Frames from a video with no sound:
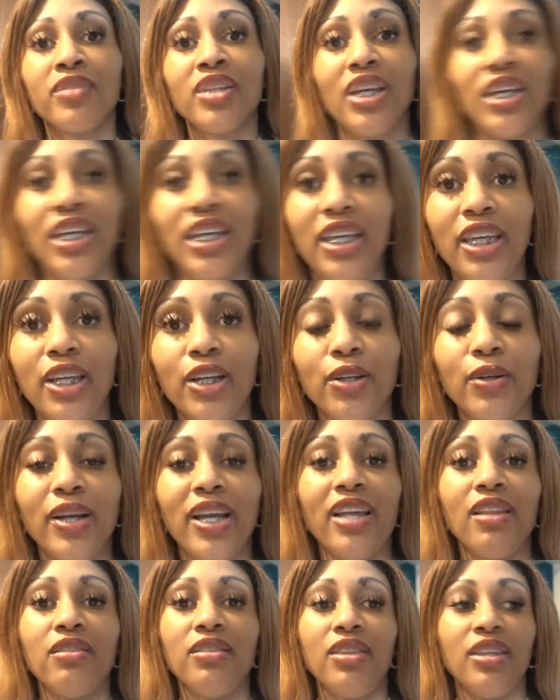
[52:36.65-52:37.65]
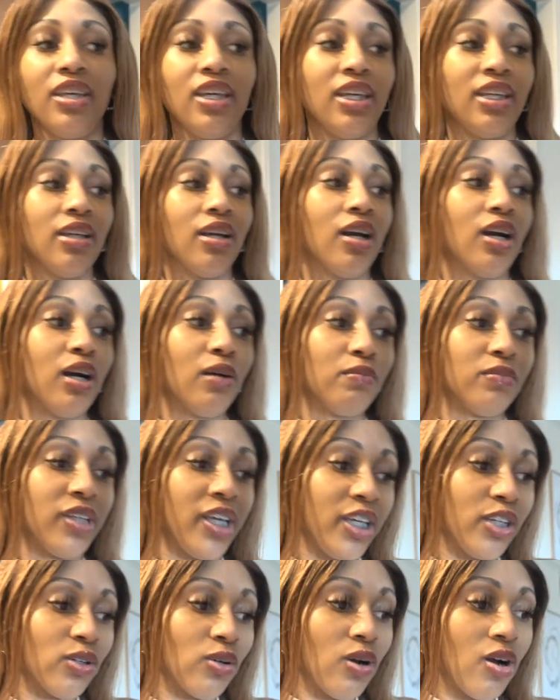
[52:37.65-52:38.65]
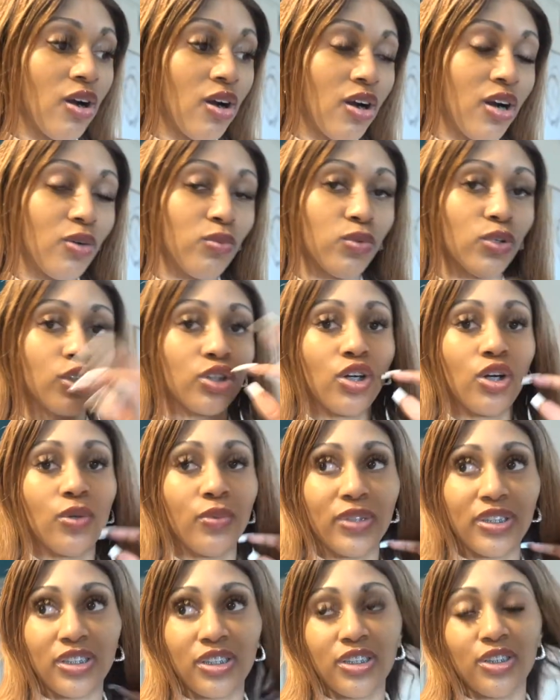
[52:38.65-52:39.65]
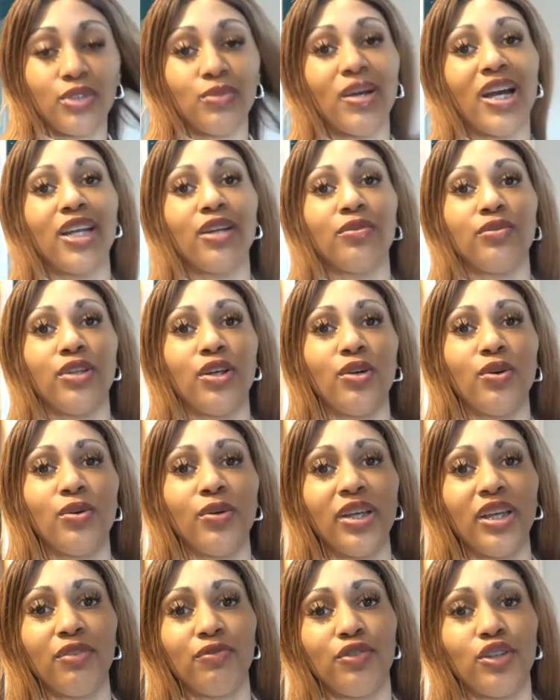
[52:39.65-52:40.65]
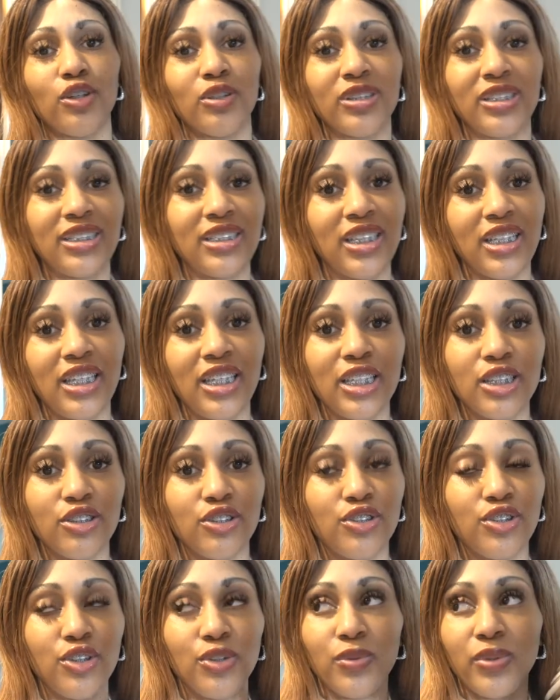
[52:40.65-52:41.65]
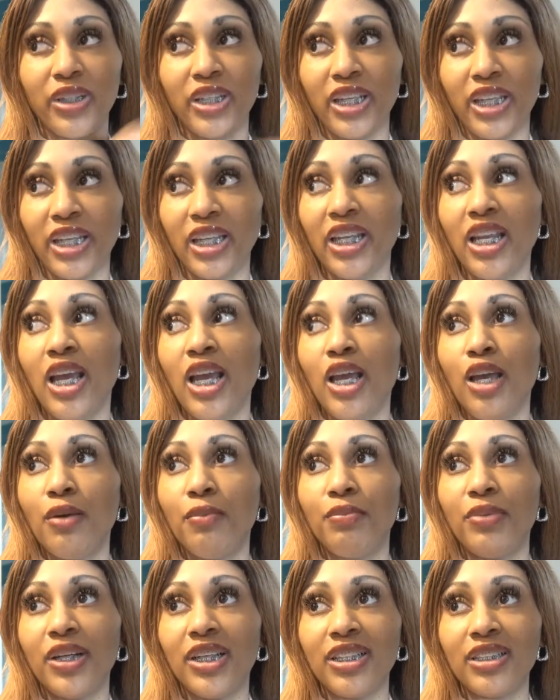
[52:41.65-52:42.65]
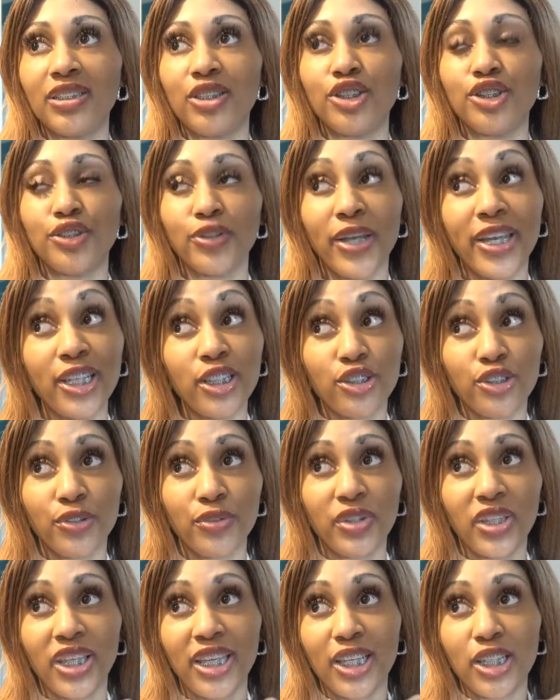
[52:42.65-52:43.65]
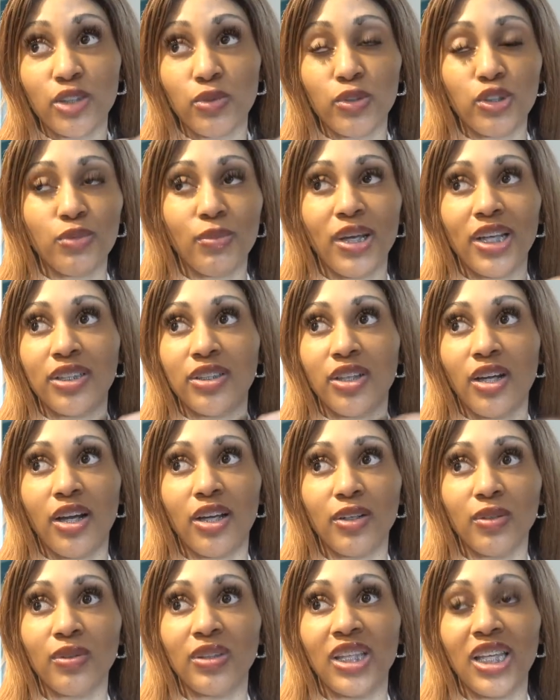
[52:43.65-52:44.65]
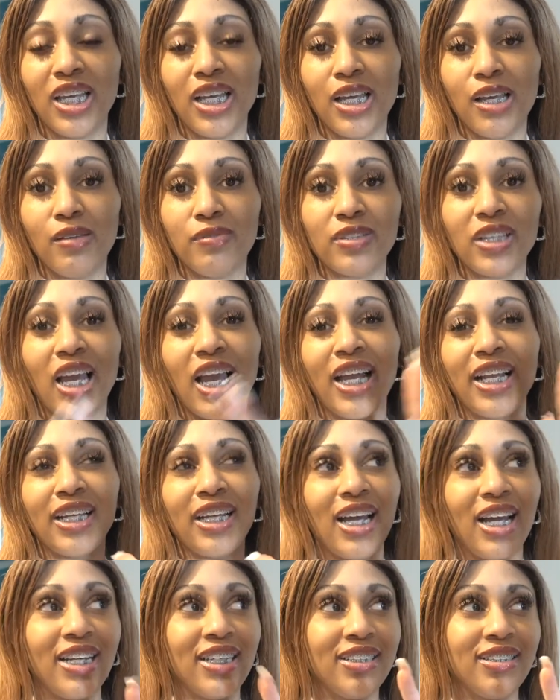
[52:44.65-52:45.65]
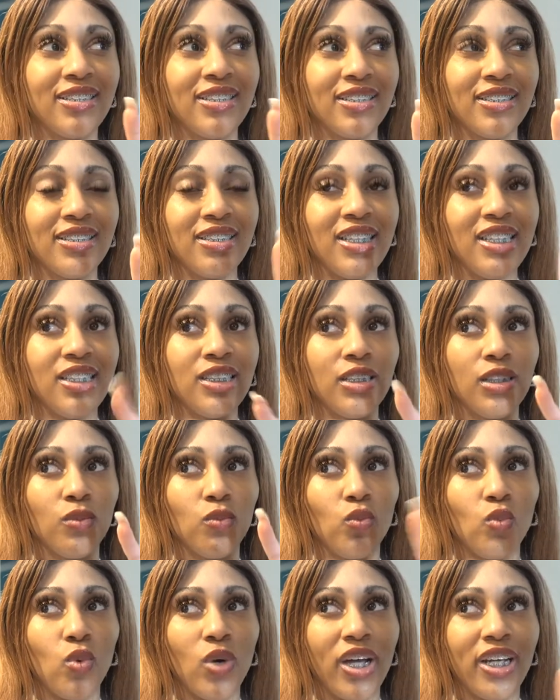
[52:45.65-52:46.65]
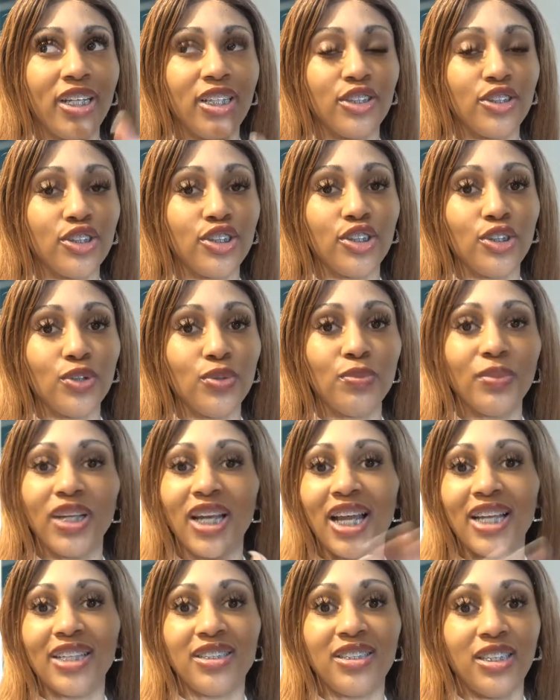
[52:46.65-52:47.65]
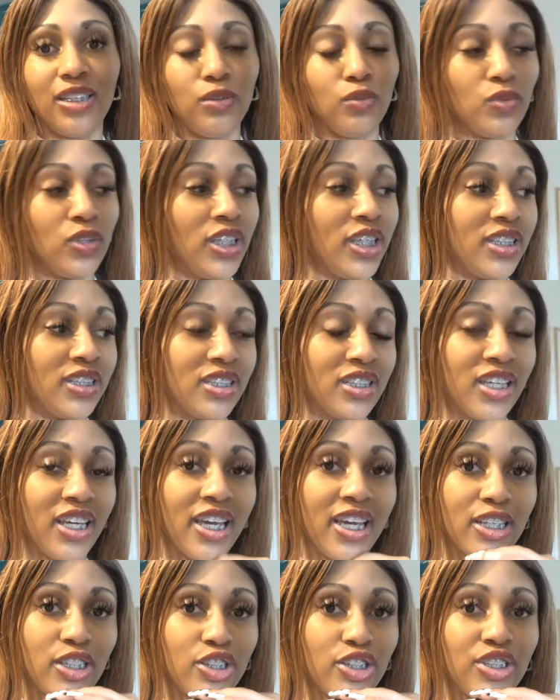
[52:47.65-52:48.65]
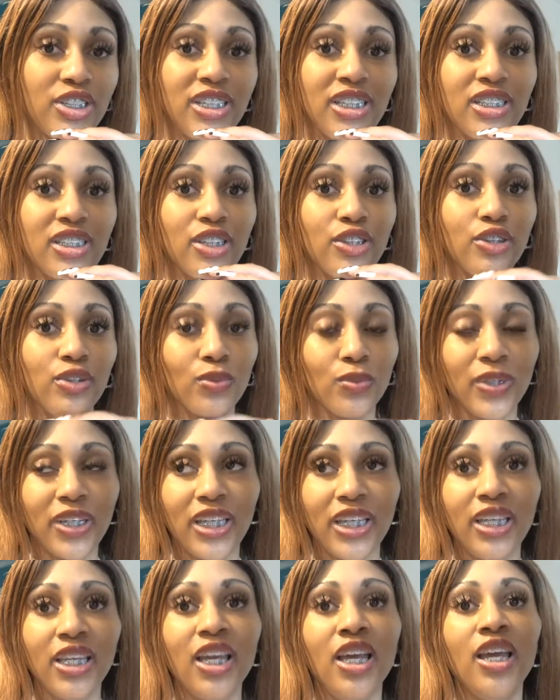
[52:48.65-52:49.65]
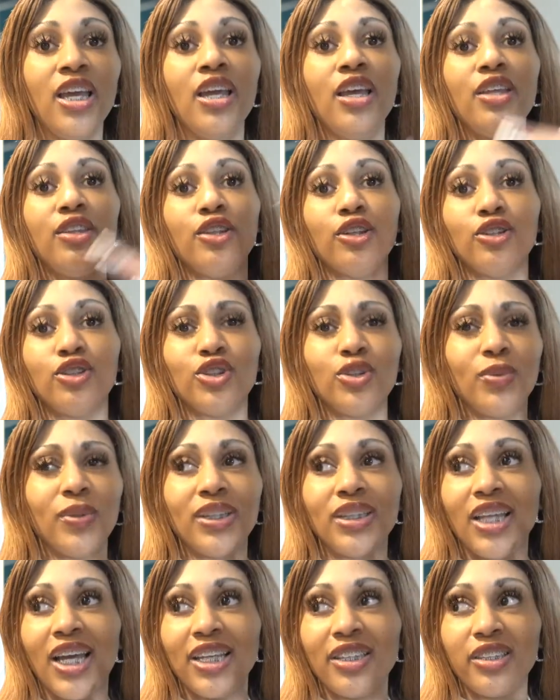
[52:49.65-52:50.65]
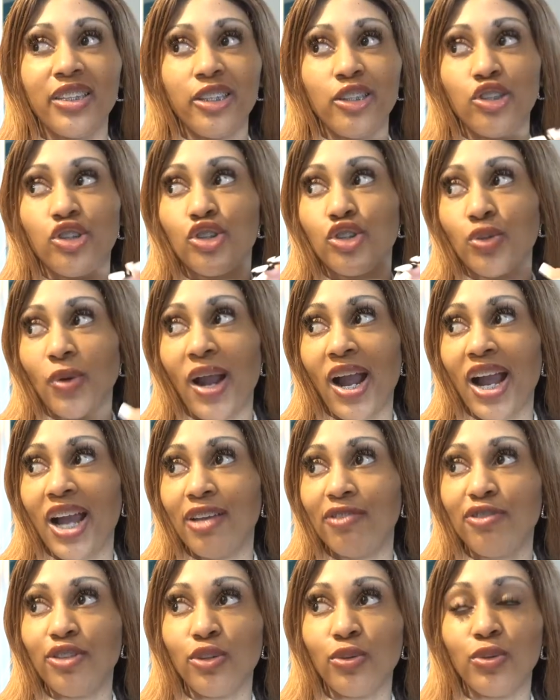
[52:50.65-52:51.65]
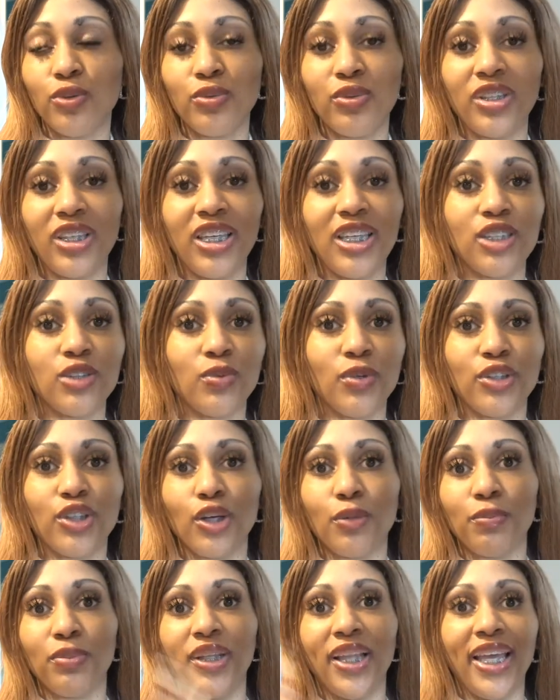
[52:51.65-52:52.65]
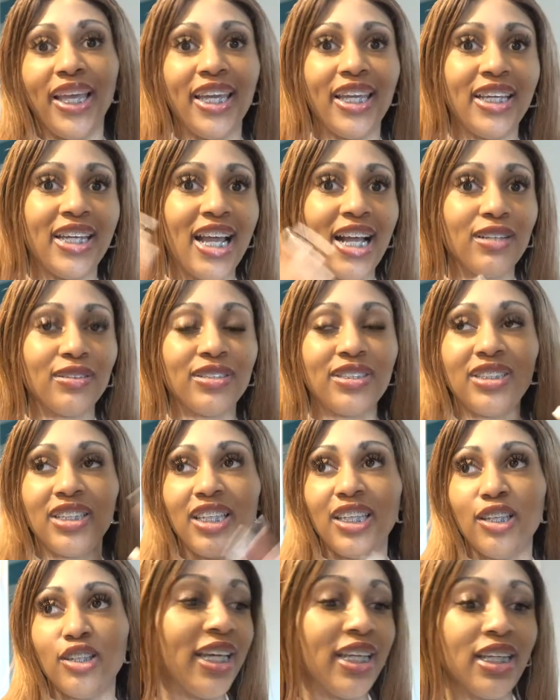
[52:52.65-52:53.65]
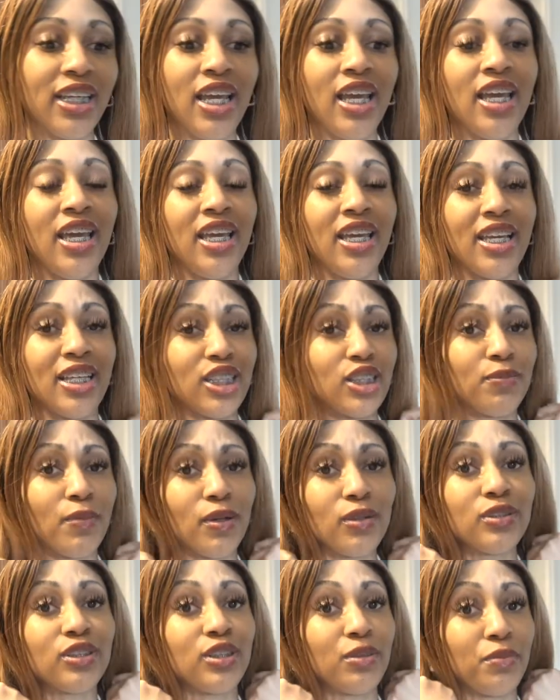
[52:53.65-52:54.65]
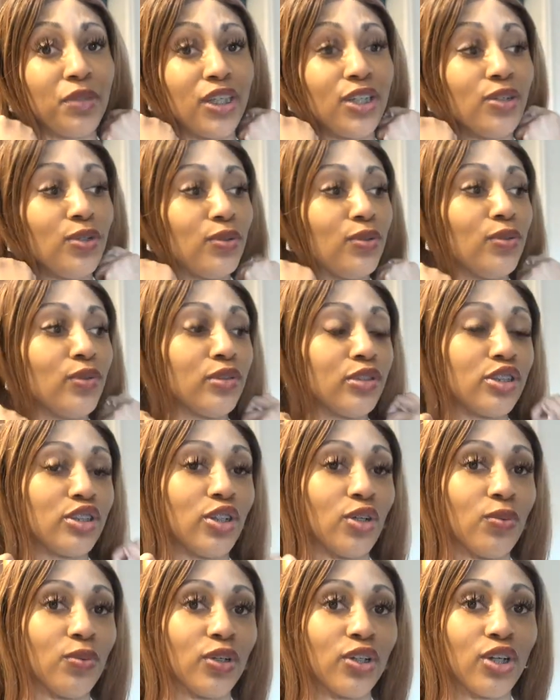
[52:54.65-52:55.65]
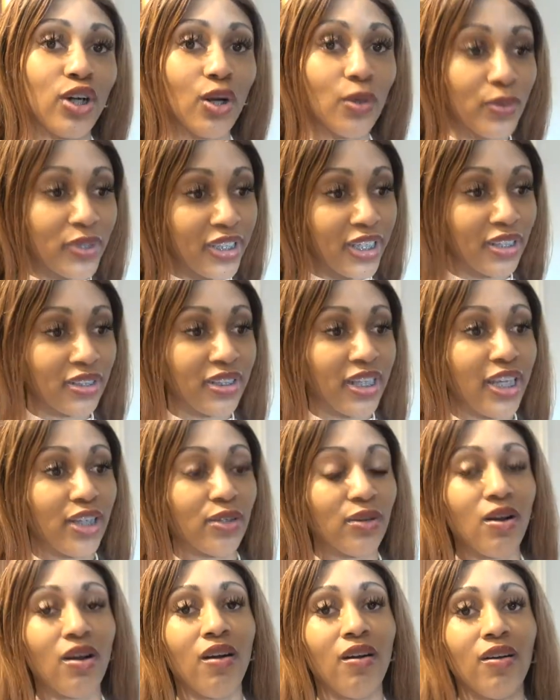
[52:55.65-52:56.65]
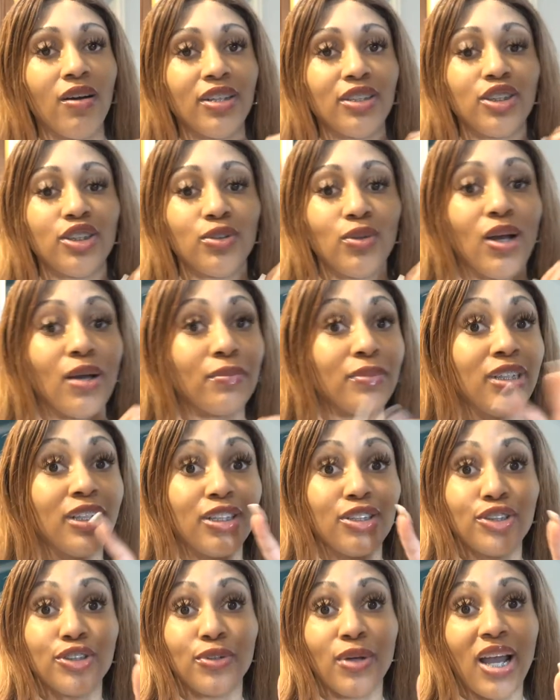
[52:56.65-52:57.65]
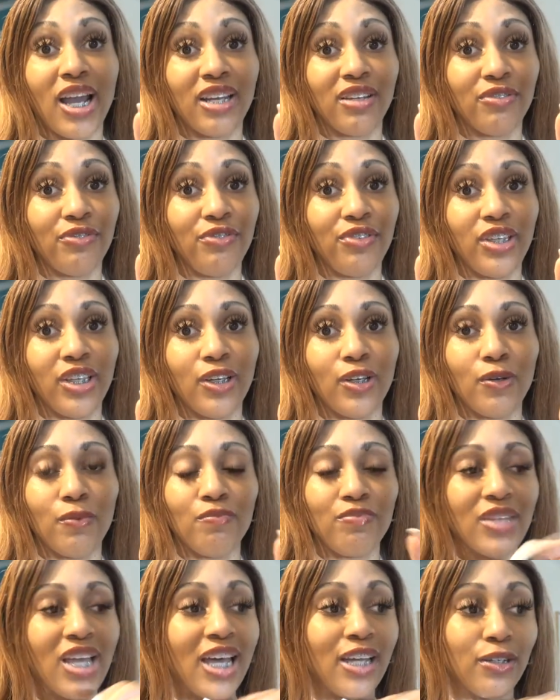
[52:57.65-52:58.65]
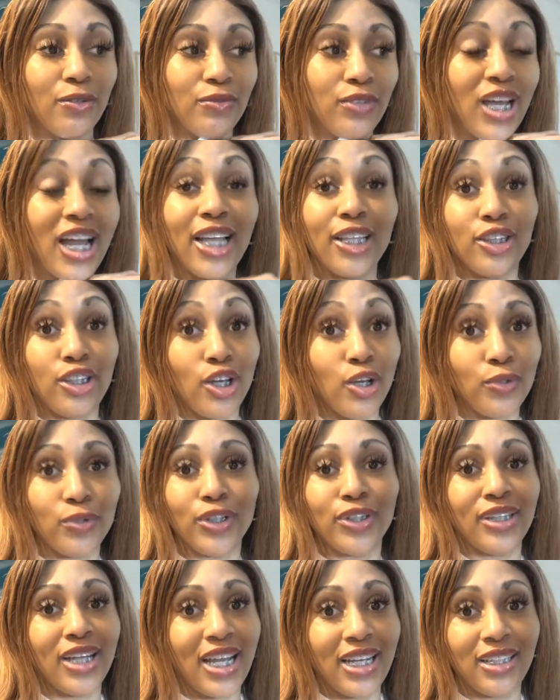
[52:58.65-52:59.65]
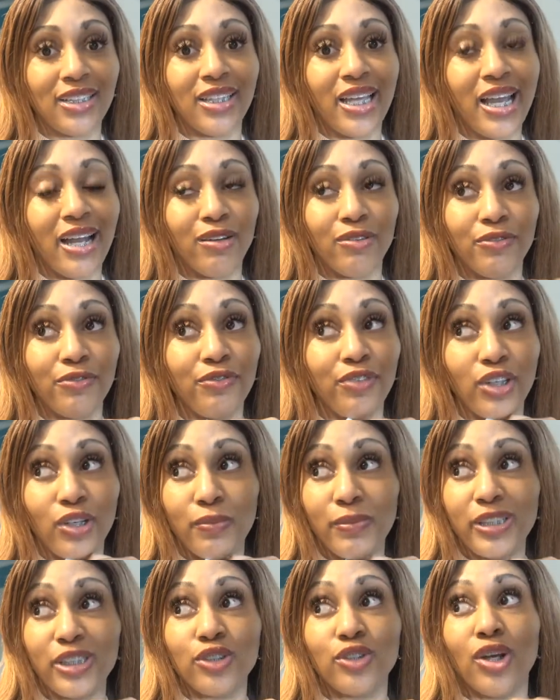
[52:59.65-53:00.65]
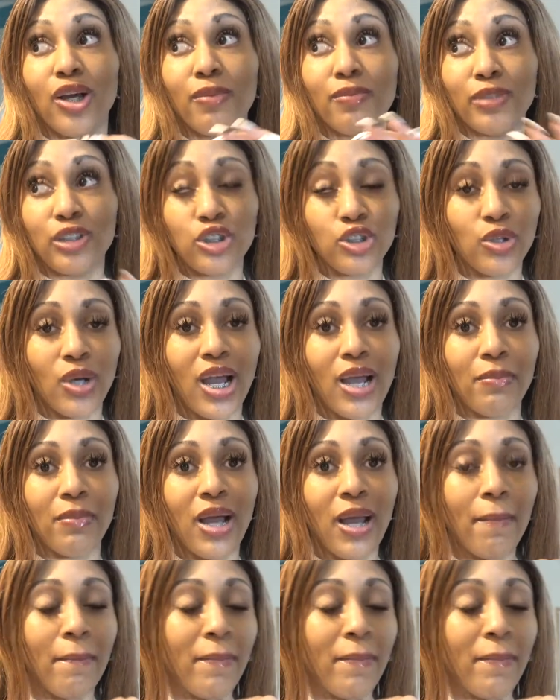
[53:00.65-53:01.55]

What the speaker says: here, and then later on we're going to, I don't know if your city is doing it, but Stranger Things, which my daughter loves. I got into season 1 and 2, but I didn't get to catch season 3. They're doing like these drive-thru things where they're playing out scenes, and it's supposed to be cool, so we're going there later on. So I'm gonna try to film. I know they're not allowing filming, so I'm gonna try my